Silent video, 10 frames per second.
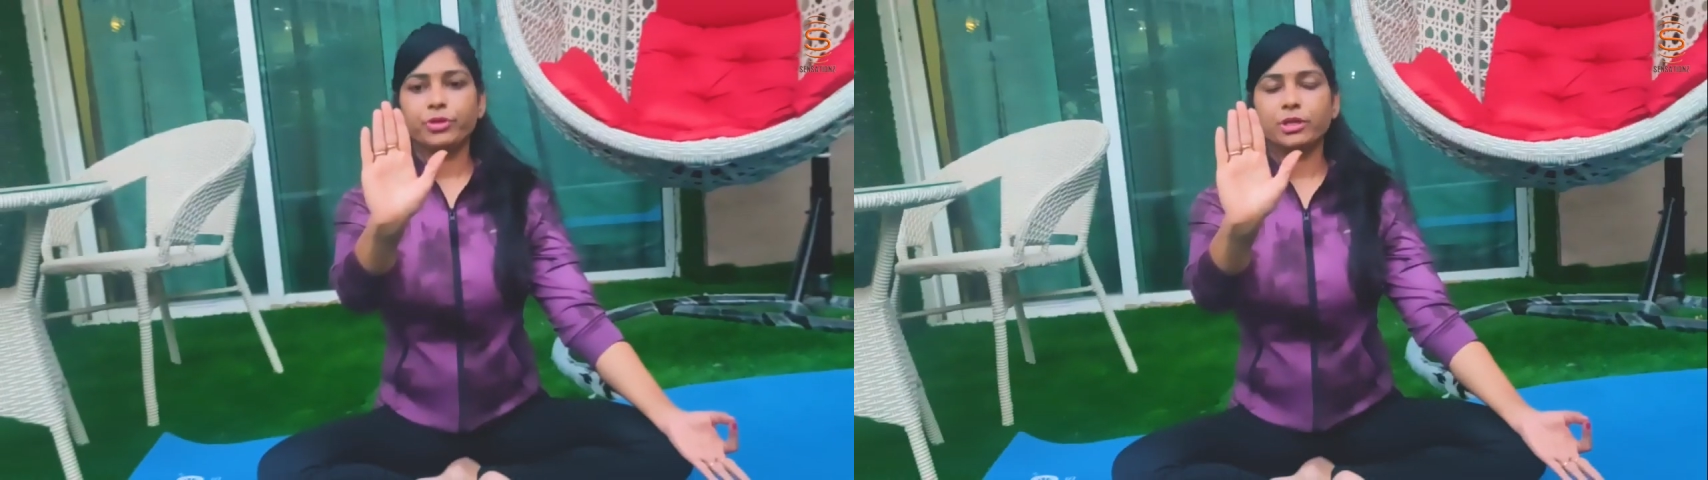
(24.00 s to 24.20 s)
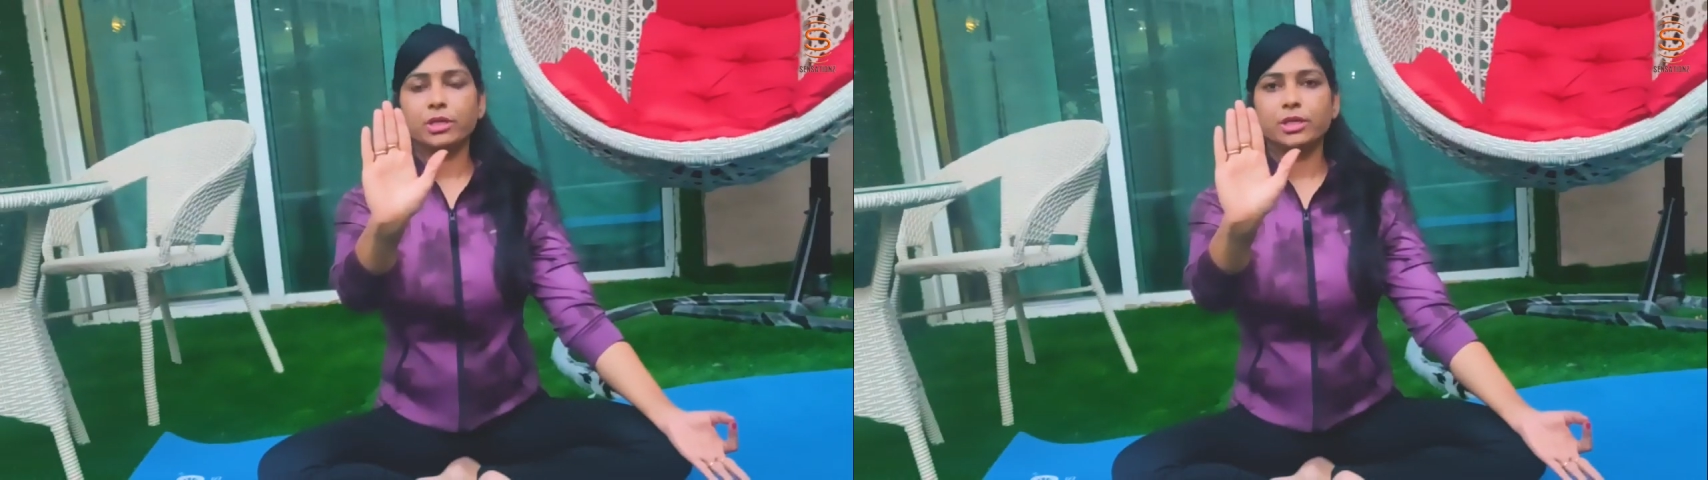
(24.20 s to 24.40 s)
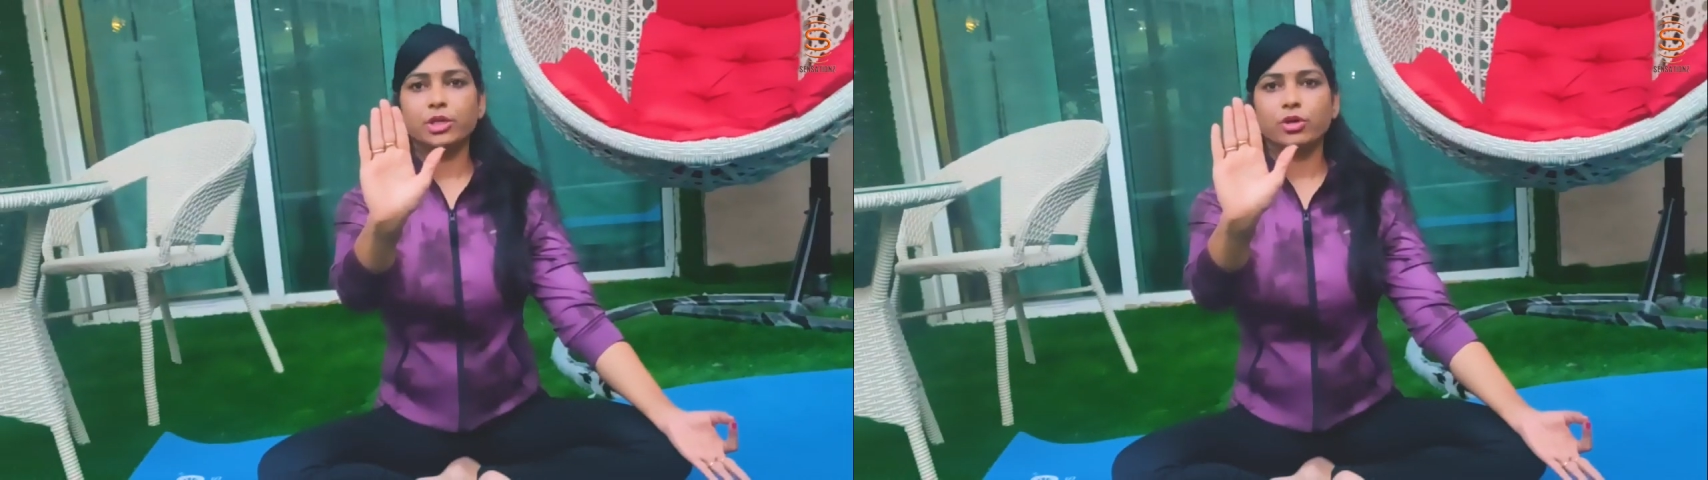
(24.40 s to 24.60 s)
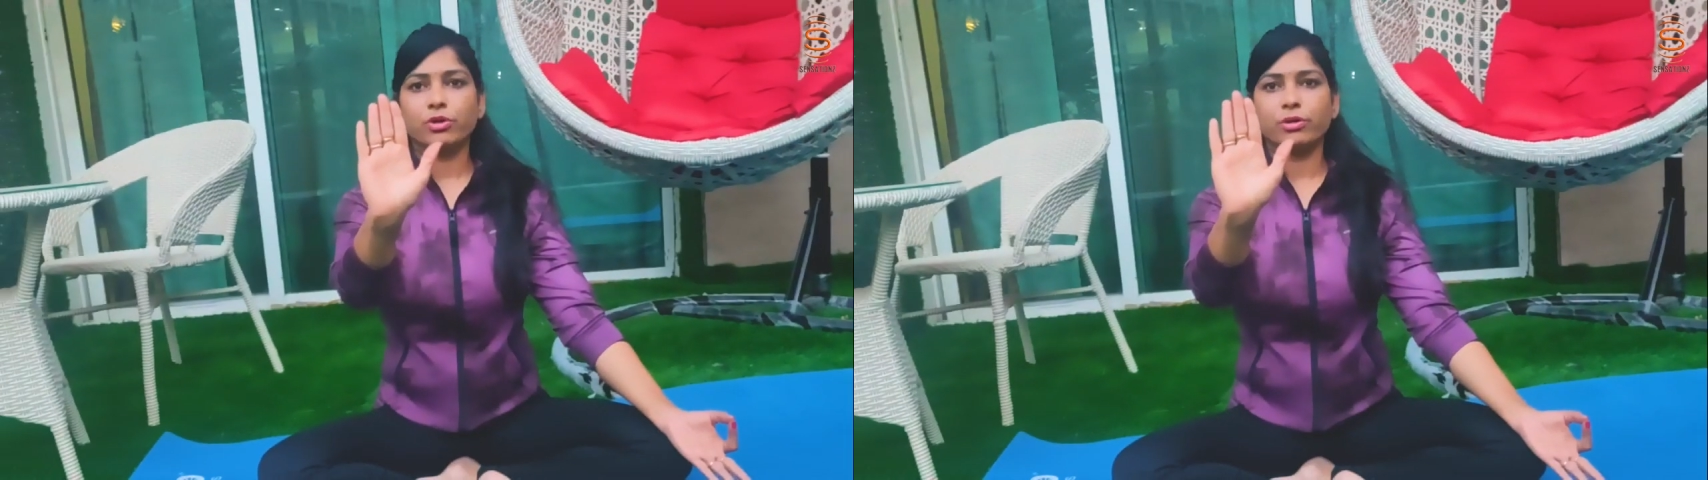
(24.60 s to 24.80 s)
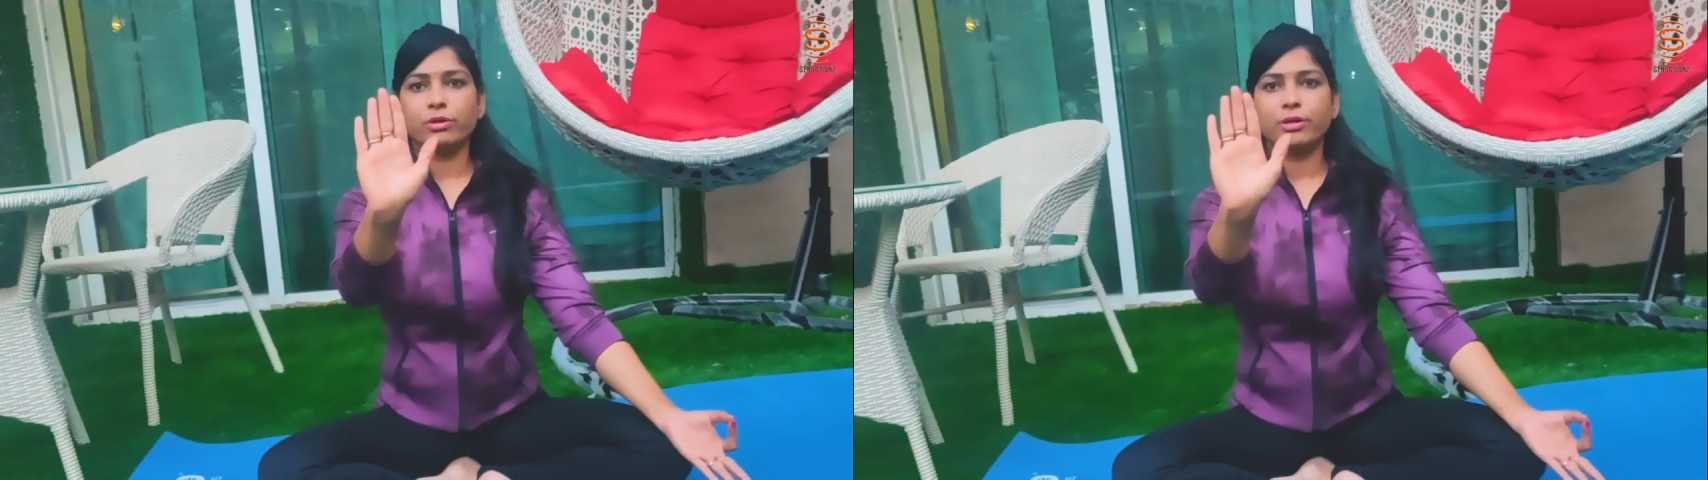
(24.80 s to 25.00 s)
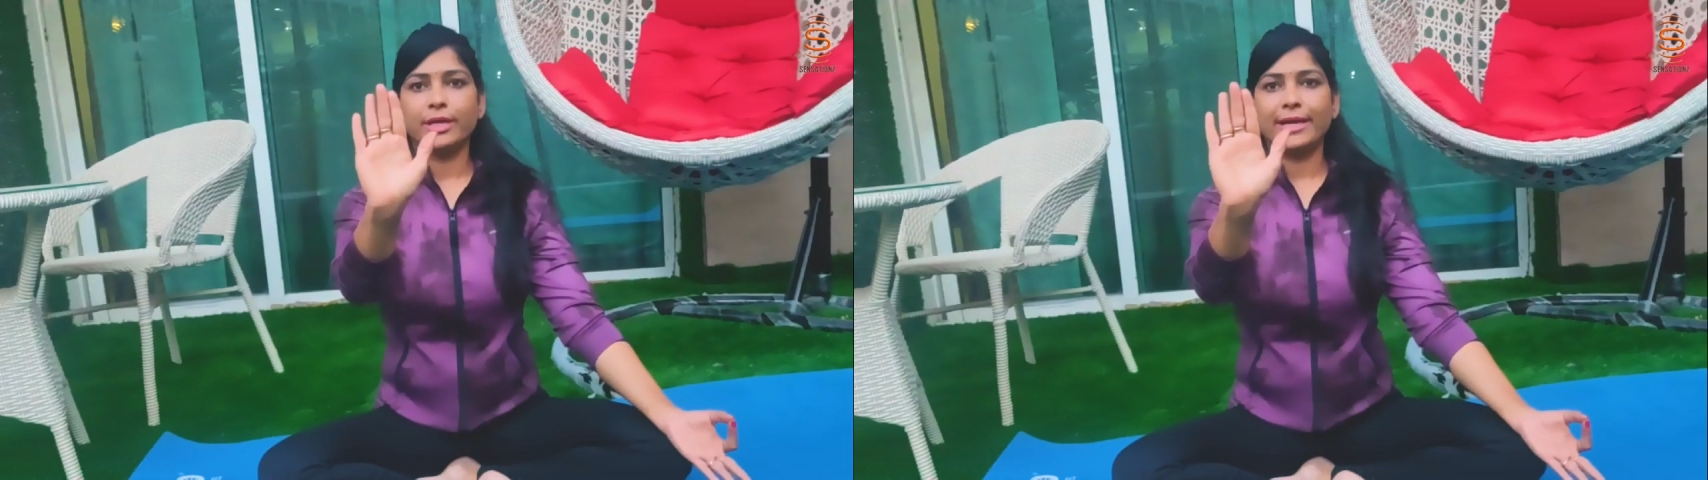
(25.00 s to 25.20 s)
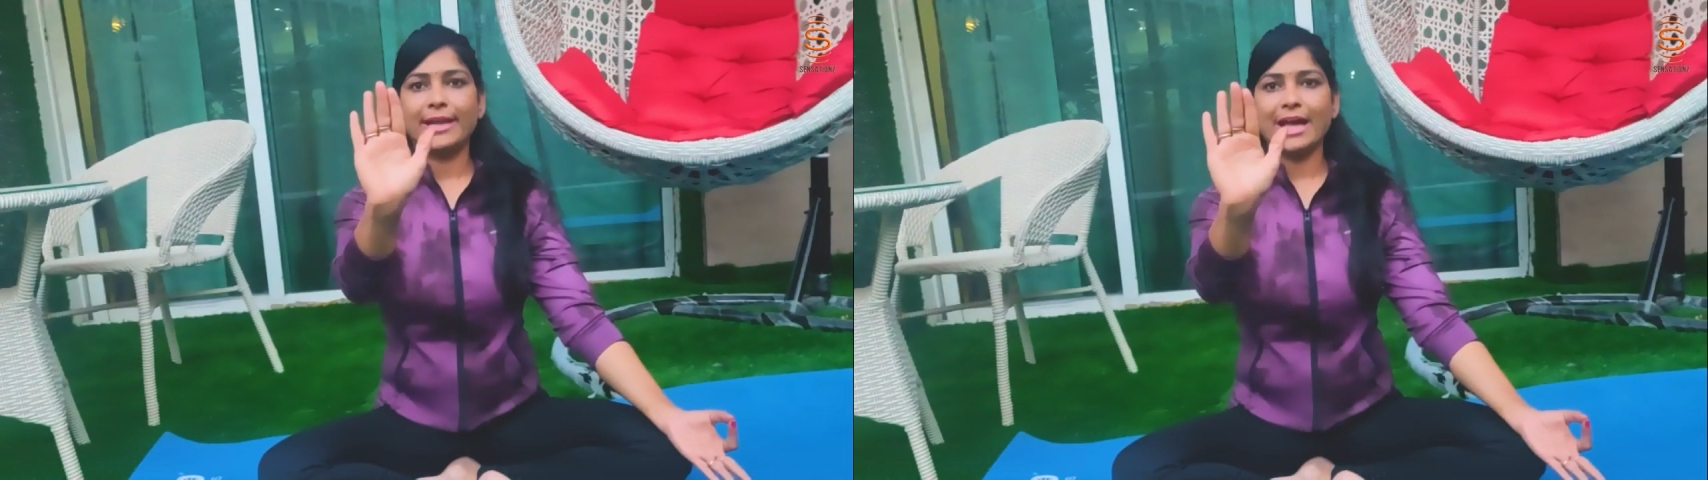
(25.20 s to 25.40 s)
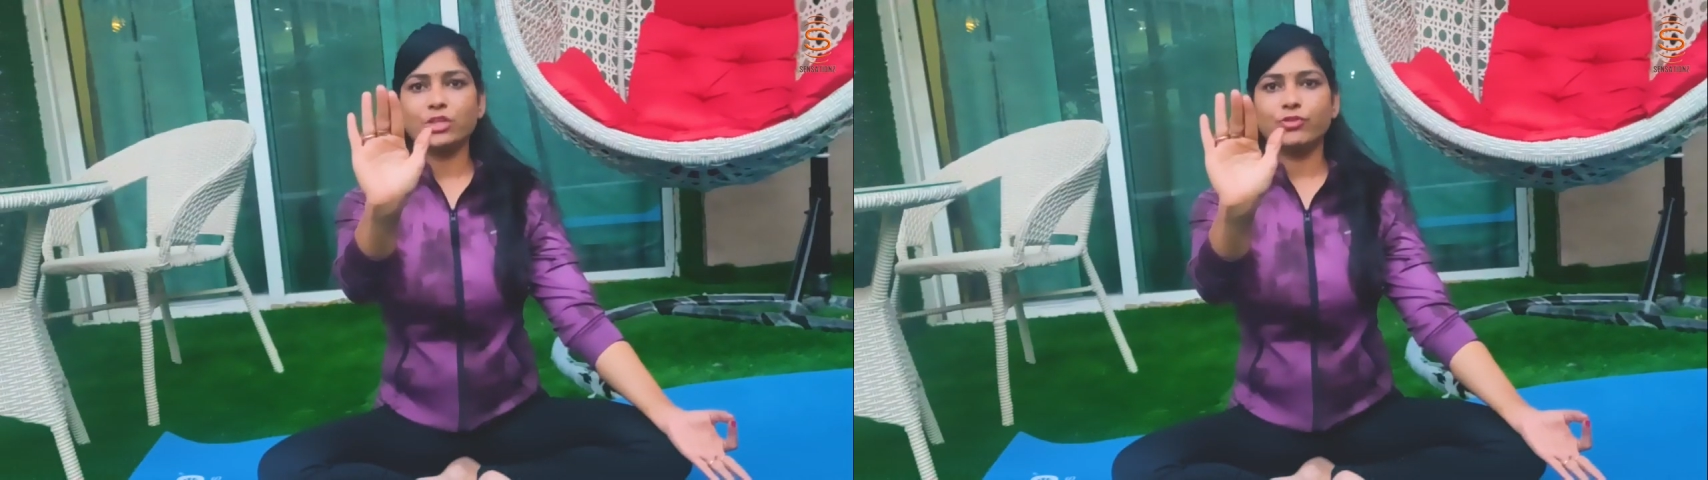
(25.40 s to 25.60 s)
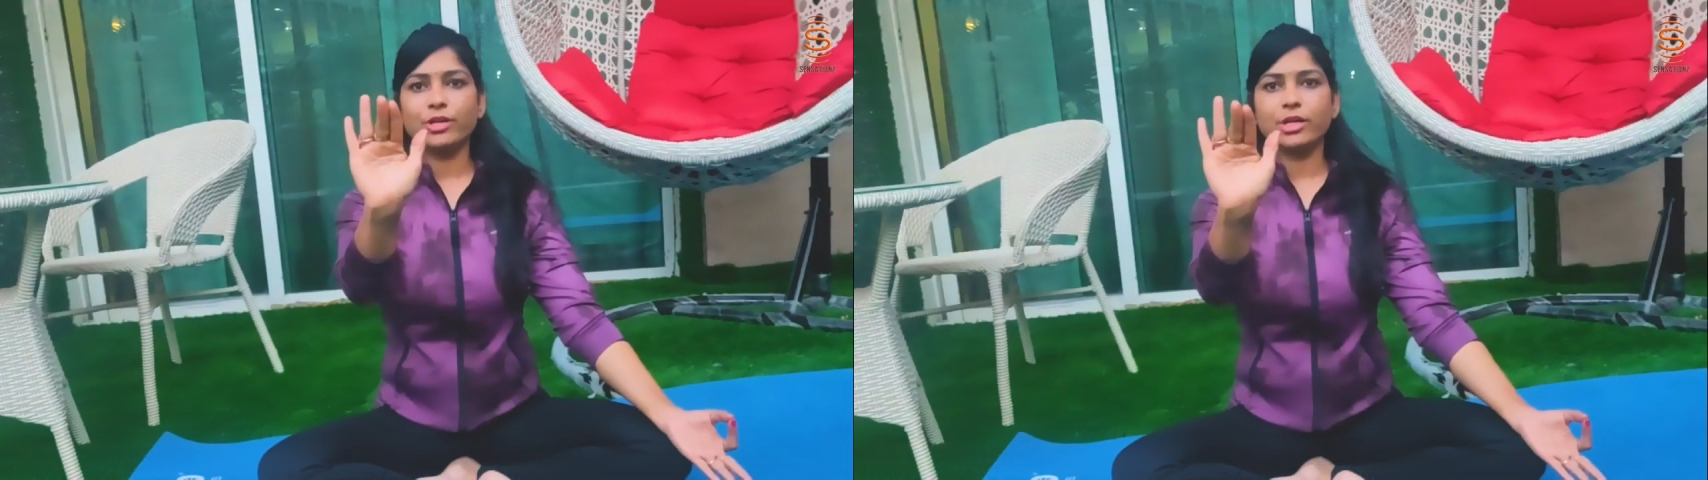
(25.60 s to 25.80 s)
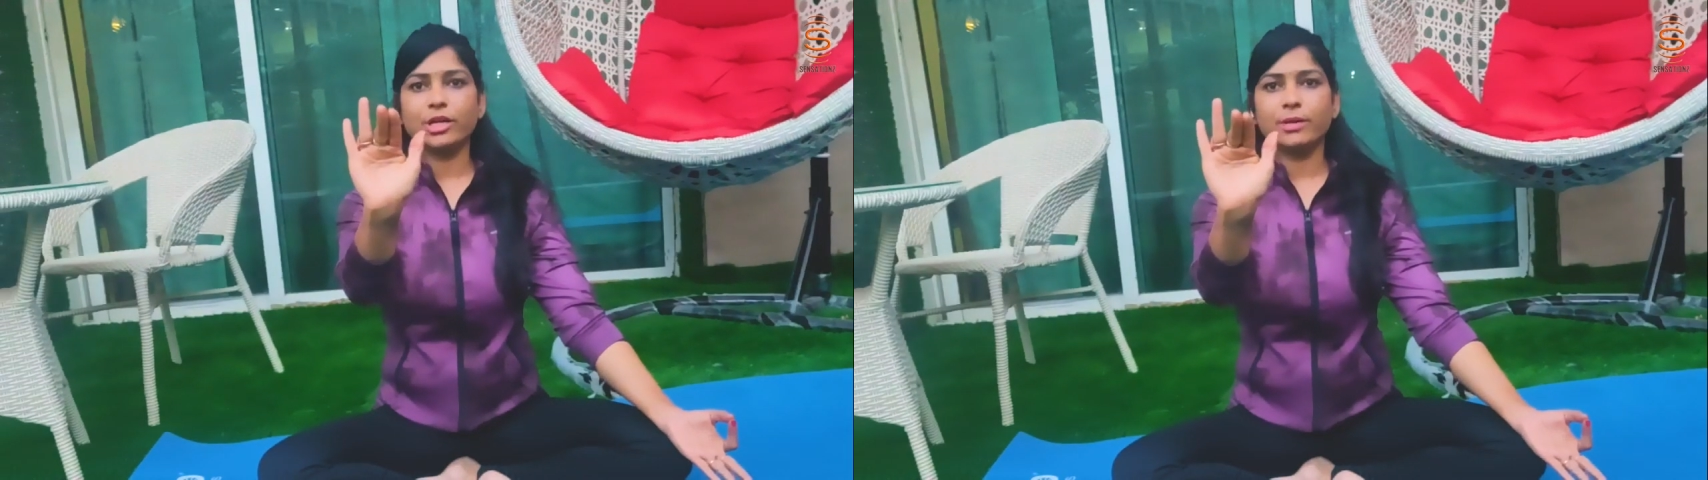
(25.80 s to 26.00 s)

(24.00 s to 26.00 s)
turn your index finger